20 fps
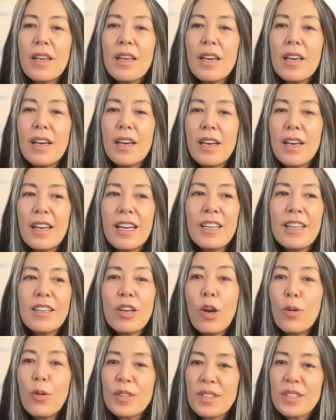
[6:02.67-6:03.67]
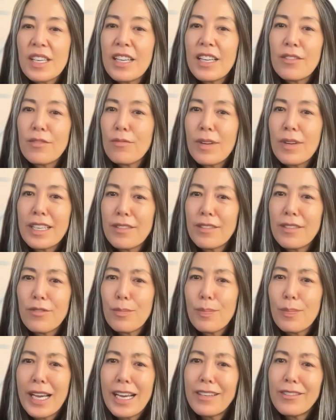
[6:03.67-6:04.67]
uh, and always kind of ready for
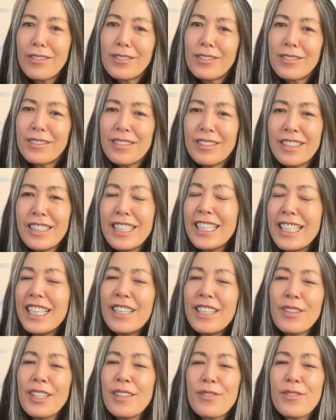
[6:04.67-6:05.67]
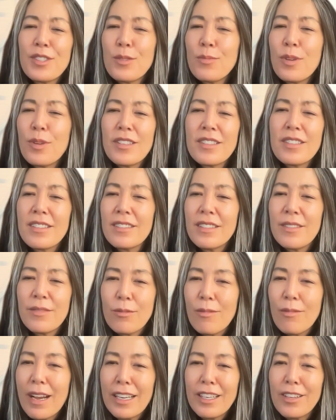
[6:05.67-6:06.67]
battle. Even if she wants to live a
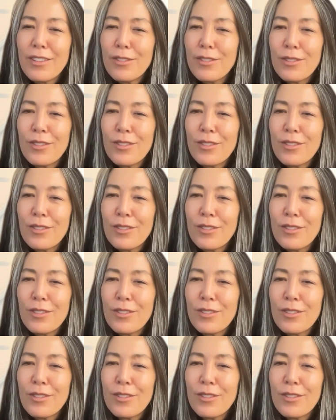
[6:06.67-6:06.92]
regular